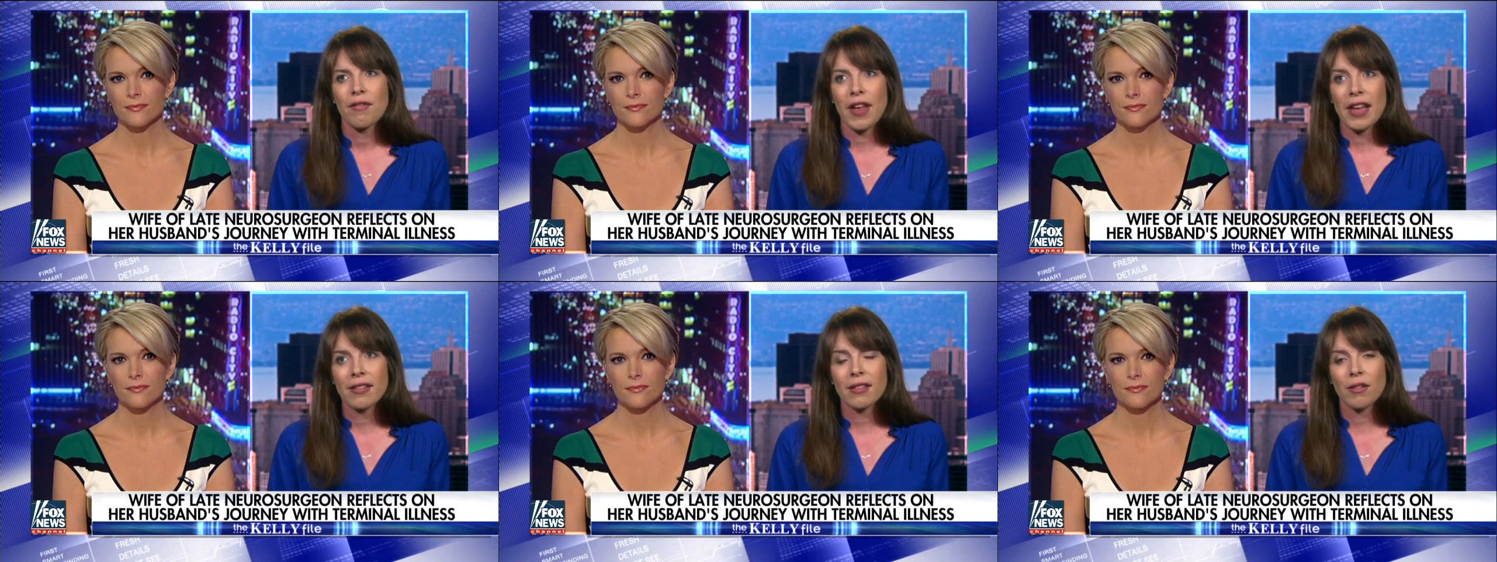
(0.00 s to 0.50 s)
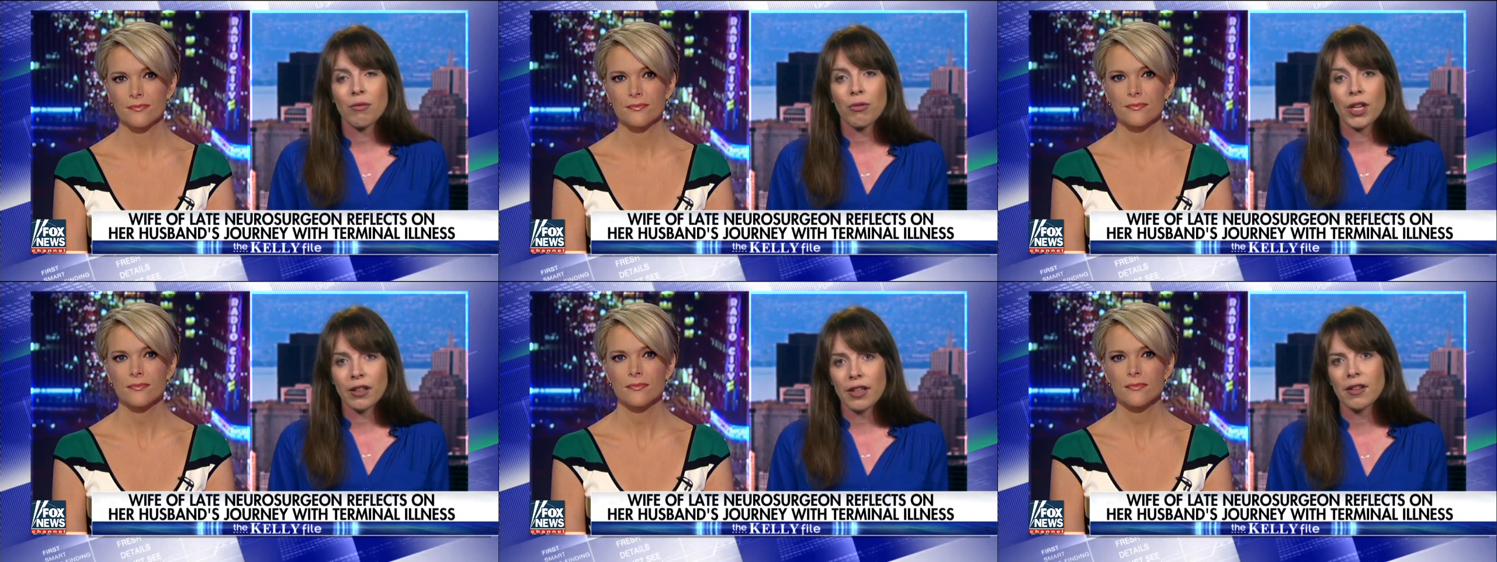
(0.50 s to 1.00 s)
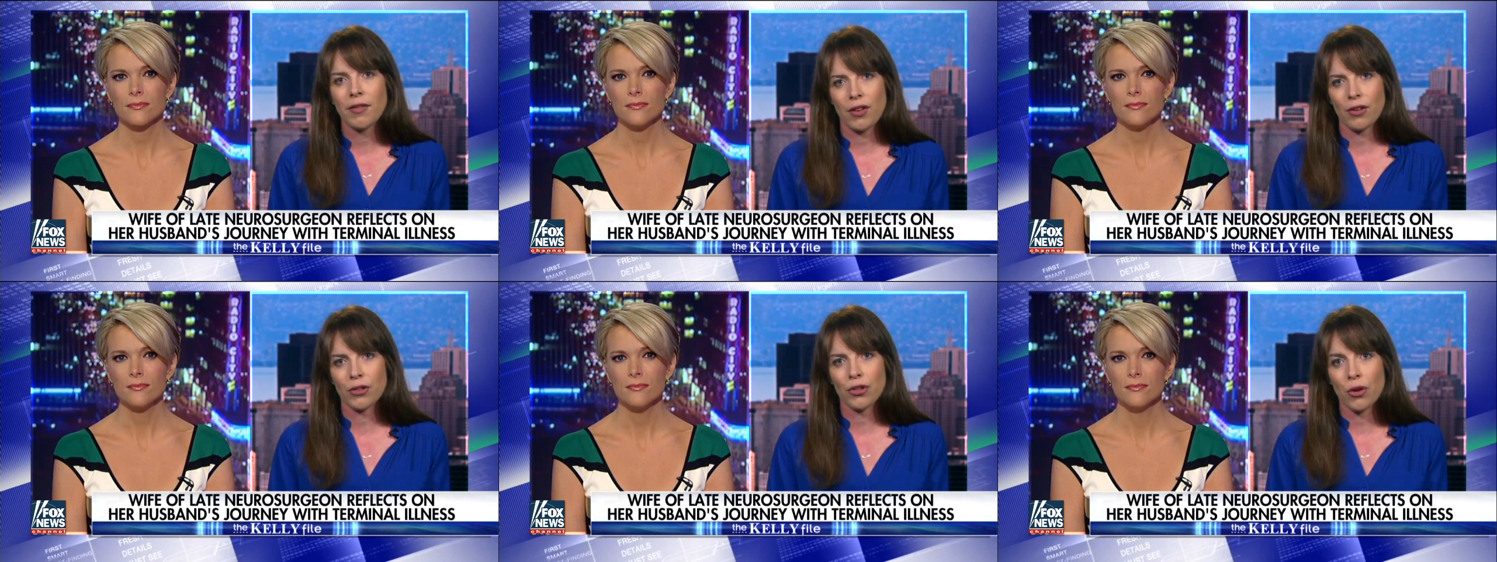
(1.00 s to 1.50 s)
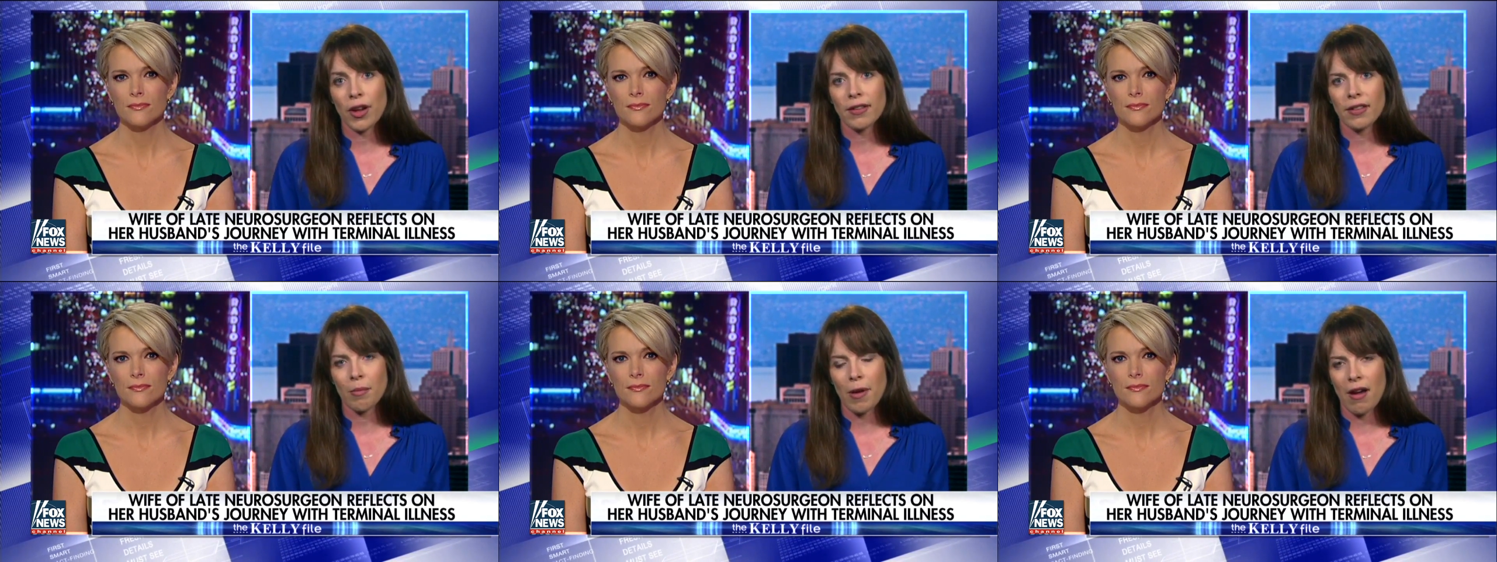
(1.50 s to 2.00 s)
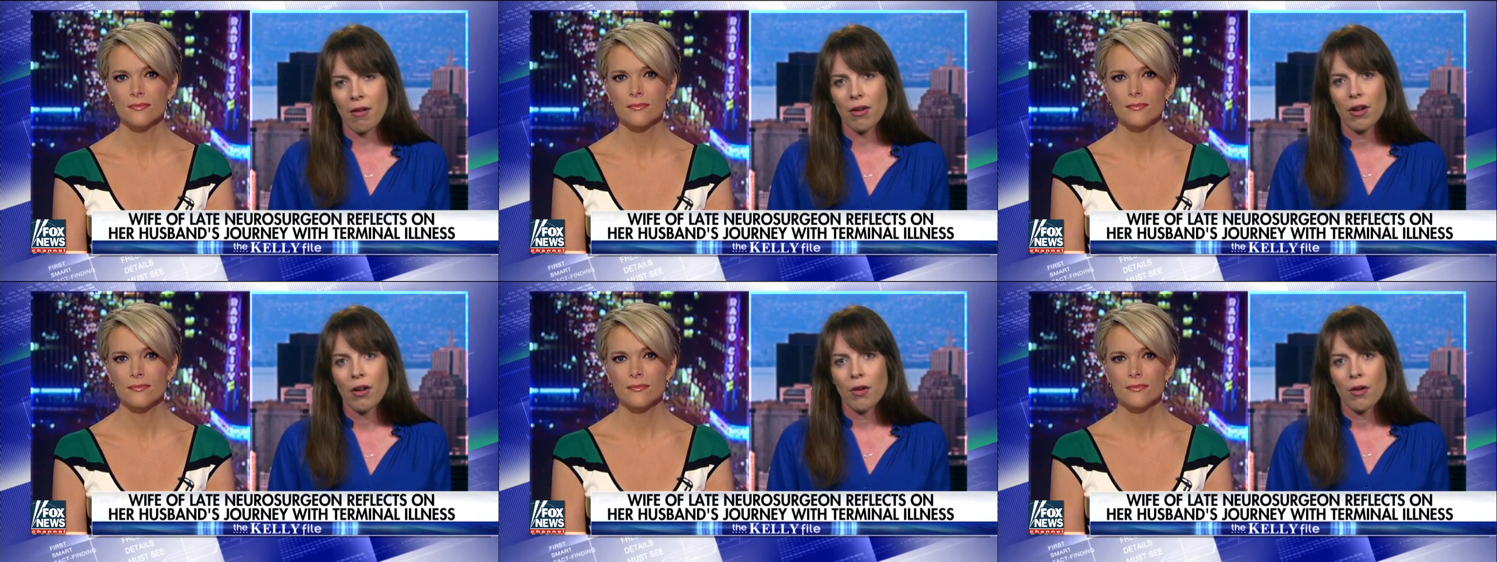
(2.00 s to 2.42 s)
Speaker 1: faced a really difficult choice about